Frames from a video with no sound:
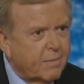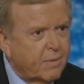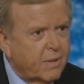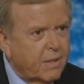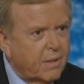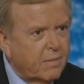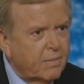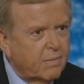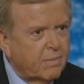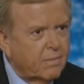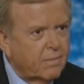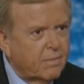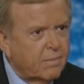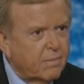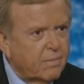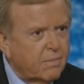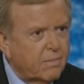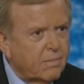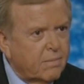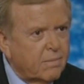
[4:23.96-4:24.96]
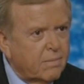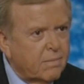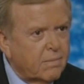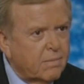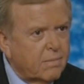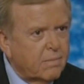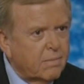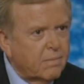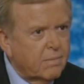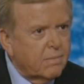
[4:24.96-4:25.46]
It's
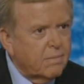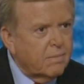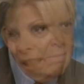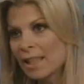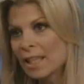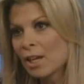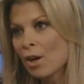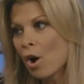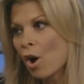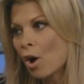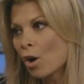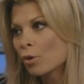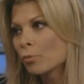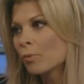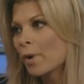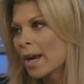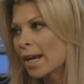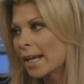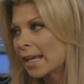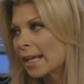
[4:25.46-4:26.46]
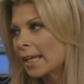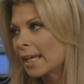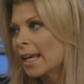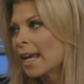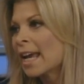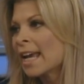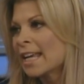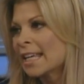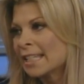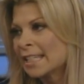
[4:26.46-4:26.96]
exacerbating the already
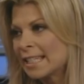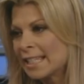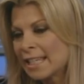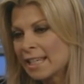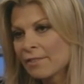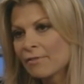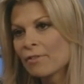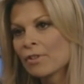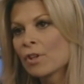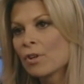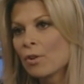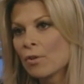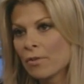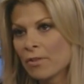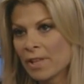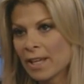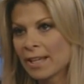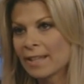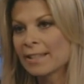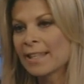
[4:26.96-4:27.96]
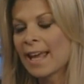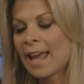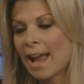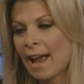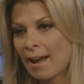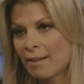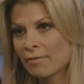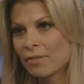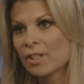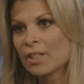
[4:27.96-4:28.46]
difficult things they
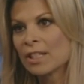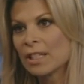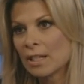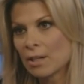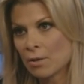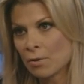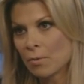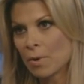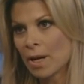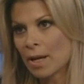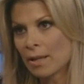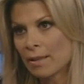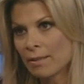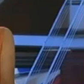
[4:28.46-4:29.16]
have to deal with.